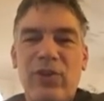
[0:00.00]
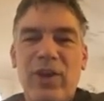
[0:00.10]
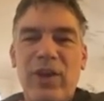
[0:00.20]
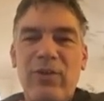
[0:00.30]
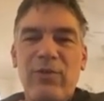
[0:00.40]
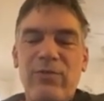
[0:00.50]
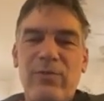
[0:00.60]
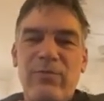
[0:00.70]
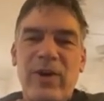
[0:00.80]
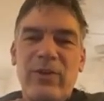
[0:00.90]
Chicago
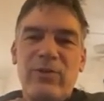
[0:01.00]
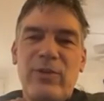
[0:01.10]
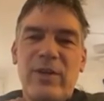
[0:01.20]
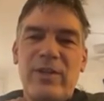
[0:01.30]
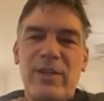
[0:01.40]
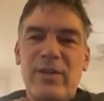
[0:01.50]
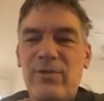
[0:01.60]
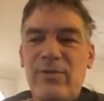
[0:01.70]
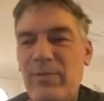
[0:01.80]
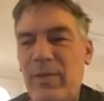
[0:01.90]
from Fausto
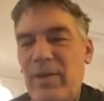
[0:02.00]
Cattaneo.